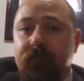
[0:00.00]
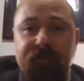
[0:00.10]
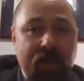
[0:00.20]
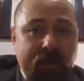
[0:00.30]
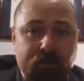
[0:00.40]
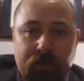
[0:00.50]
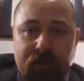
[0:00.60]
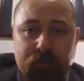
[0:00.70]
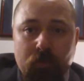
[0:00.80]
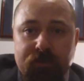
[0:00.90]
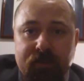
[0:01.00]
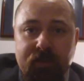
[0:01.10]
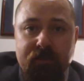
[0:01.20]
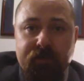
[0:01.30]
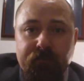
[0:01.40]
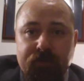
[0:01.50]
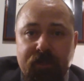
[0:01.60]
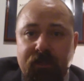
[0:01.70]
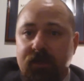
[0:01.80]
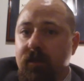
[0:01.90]
Dad transports the kids to
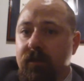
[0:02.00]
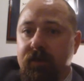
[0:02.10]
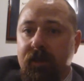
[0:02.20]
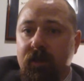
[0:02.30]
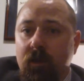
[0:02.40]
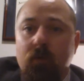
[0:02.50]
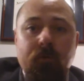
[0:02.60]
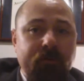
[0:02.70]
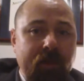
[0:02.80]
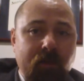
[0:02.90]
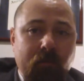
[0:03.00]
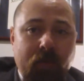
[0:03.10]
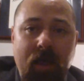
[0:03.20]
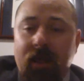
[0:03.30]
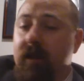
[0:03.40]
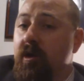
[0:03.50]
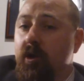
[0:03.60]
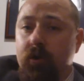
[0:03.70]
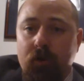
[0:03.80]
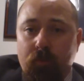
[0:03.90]
Virginia, they go, they come back,
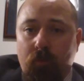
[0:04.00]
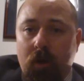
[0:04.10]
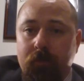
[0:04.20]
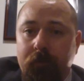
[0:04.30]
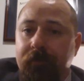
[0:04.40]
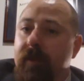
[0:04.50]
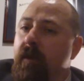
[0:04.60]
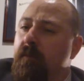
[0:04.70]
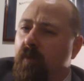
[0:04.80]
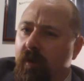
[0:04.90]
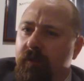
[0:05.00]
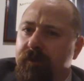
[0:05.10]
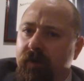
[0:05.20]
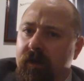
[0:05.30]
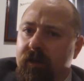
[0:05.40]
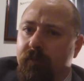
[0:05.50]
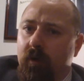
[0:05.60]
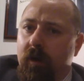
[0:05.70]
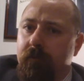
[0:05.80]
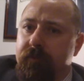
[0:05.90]
no problem. But where we run into
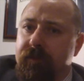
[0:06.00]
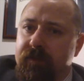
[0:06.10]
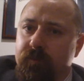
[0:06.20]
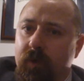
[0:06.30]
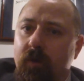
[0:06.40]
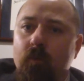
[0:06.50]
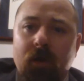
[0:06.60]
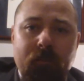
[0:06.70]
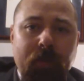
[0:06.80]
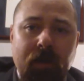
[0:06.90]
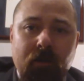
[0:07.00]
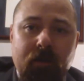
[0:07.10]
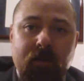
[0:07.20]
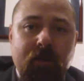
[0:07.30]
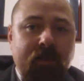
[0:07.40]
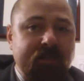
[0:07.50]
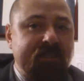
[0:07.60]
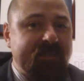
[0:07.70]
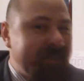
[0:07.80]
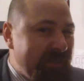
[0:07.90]
problems is where one parent
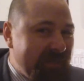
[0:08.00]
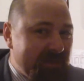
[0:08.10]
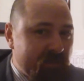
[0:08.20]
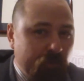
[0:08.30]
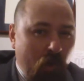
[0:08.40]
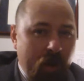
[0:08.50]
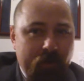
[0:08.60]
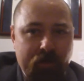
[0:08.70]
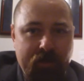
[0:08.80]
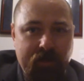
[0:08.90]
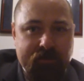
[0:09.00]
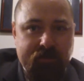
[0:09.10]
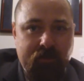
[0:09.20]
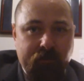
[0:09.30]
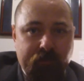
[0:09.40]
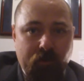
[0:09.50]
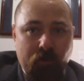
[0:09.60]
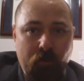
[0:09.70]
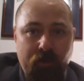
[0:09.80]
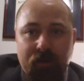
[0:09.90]
seizes primary custody of their
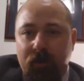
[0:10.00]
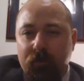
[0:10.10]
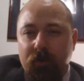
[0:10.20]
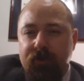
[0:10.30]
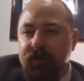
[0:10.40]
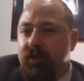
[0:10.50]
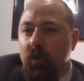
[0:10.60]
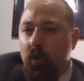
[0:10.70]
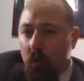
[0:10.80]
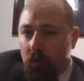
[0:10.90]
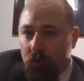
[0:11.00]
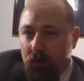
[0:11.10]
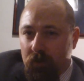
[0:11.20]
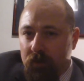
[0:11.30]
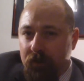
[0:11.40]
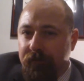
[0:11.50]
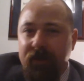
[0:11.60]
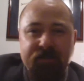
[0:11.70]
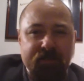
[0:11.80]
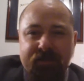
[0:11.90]
own. In other words, there's no court order.
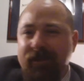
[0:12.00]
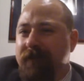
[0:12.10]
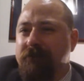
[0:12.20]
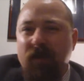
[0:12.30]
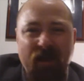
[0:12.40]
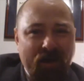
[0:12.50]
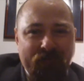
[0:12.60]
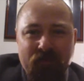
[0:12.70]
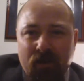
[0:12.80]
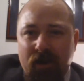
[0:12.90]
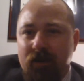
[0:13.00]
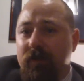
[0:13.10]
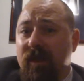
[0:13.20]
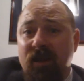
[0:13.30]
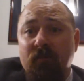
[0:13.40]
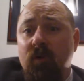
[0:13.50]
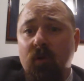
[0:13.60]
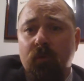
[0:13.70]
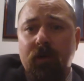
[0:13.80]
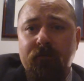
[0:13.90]
They just say, I've got them, and I'm
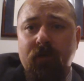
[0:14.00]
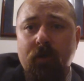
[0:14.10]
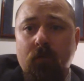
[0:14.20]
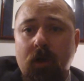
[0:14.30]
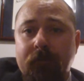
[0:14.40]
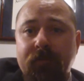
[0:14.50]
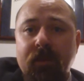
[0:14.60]
going wherever I want.